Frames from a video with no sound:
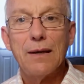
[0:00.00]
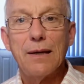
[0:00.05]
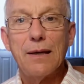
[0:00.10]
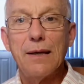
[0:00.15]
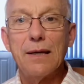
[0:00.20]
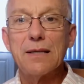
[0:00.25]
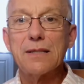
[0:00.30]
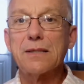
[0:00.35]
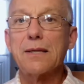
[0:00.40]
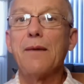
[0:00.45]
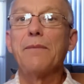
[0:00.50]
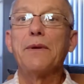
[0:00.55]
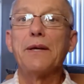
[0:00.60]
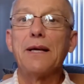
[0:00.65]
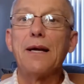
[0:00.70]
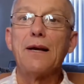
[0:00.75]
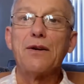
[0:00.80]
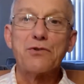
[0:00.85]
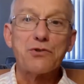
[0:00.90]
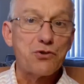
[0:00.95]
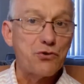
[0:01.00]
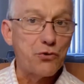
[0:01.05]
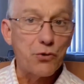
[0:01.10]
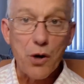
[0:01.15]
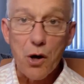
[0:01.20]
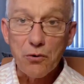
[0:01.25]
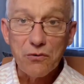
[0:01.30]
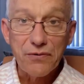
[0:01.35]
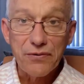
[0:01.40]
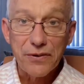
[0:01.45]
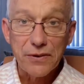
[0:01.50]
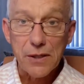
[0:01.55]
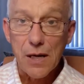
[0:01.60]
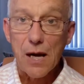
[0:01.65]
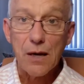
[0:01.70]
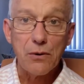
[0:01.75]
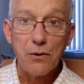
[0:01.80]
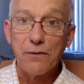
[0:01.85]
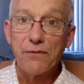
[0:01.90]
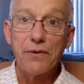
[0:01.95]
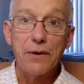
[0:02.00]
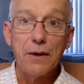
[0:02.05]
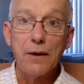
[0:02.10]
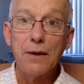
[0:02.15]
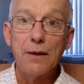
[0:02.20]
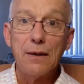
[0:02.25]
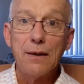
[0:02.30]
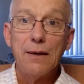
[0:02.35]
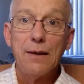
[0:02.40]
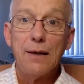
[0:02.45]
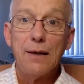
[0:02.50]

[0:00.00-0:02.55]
is something else: drone photography,